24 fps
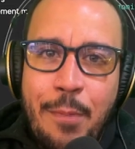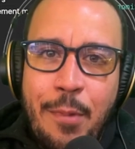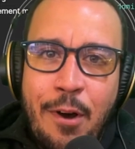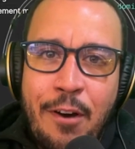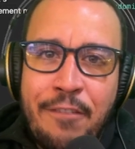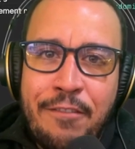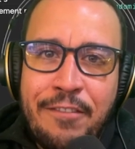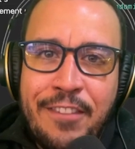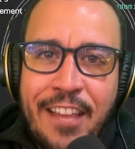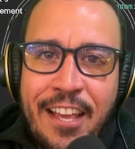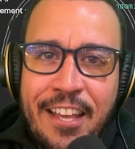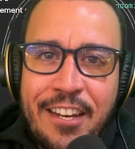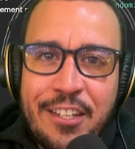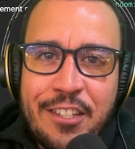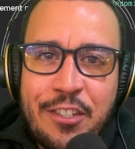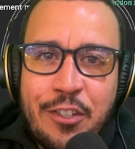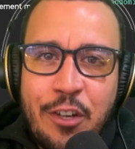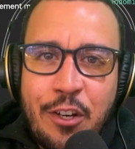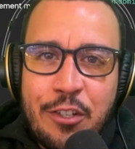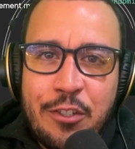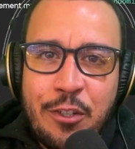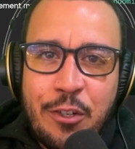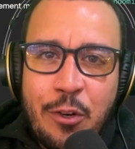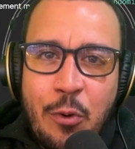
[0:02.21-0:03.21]
of data
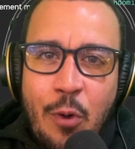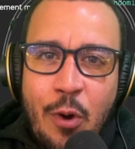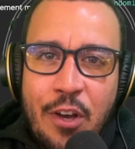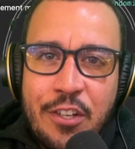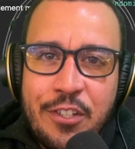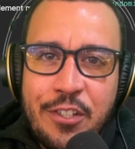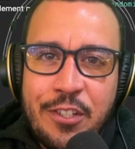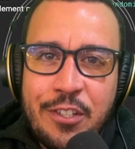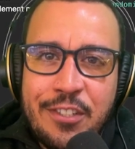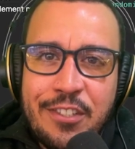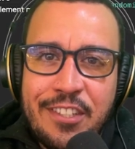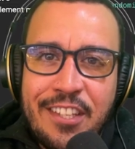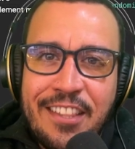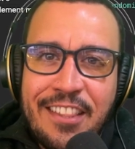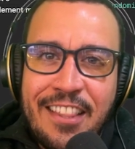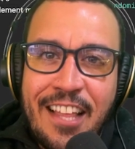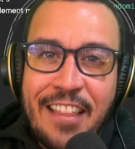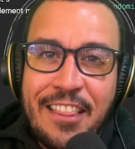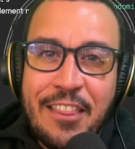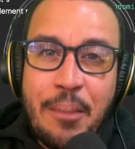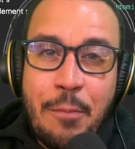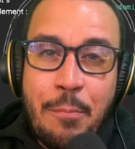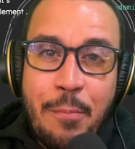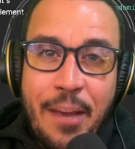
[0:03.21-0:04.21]
structure questions
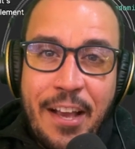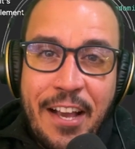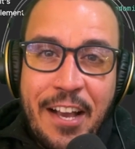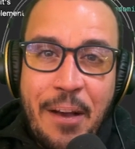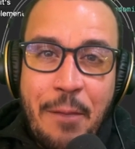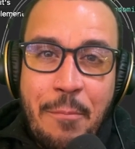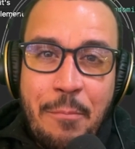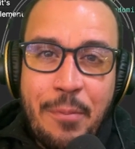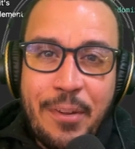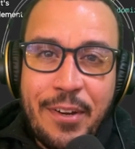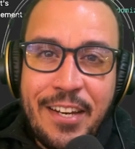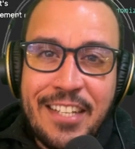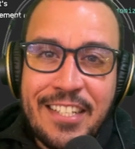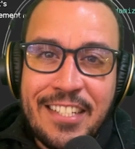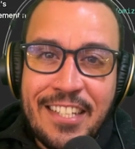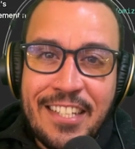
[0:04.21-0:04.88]
that the big companies